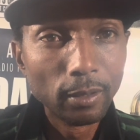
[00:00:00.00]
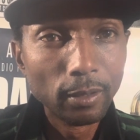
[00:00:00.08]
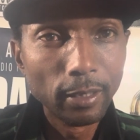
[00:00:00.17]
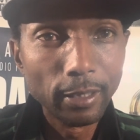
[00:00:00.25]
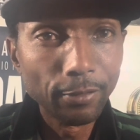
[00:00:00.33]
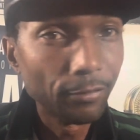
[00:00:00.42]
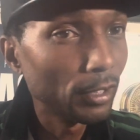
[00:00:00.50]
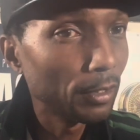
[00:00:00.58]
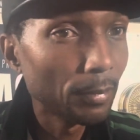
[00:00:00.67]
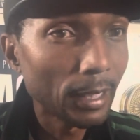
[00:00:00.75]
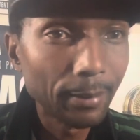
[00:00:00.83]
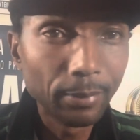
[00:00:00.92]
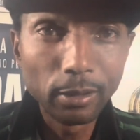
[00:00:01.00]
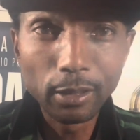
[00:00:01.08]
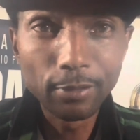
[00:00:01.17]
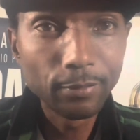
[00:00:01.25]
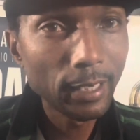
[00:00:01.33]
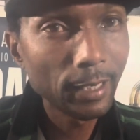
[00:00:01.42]
And if anybody
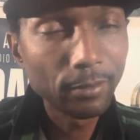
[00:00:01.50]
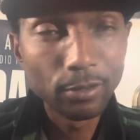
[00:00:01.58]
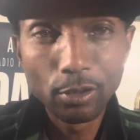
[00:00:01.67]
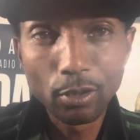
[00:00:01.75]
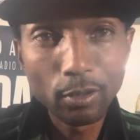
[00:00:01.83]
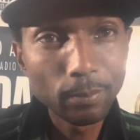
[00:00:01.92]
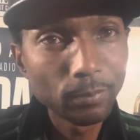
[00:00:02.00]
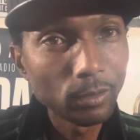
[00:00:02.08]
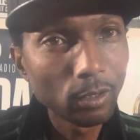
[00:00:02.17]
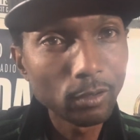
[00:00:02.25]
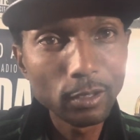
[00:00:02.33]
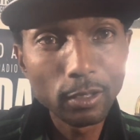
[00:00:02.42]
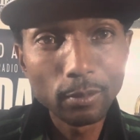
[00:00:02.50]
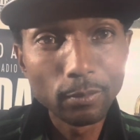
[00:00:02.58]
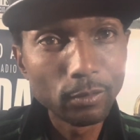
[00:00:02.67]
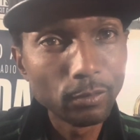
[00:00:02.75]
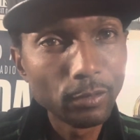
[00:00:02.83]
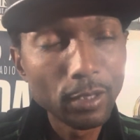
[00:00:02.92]
believe that, y'all need to
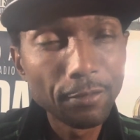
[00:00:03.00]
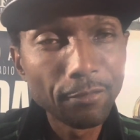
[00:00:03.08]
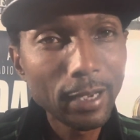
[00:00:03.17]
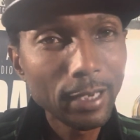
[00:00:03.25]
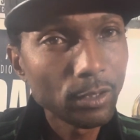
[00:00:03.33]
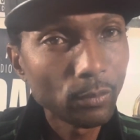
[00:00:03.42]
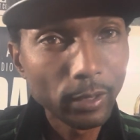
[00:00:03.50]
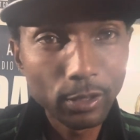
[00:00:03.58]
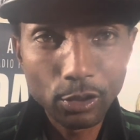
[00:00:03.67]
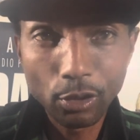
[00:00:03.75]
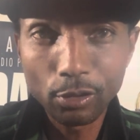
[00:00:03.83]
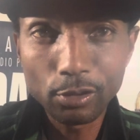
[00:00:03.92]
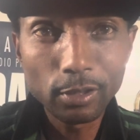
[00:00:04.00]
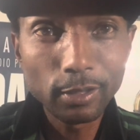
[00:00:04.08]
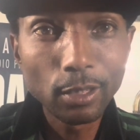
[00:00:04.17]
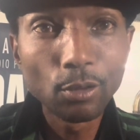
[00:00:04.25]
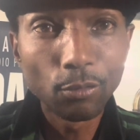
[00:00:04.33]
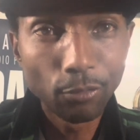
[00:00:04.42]
reevaluate
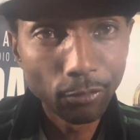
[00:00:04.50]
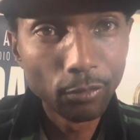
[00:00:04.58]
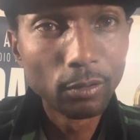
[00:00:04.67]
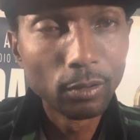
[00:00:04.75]
yourself.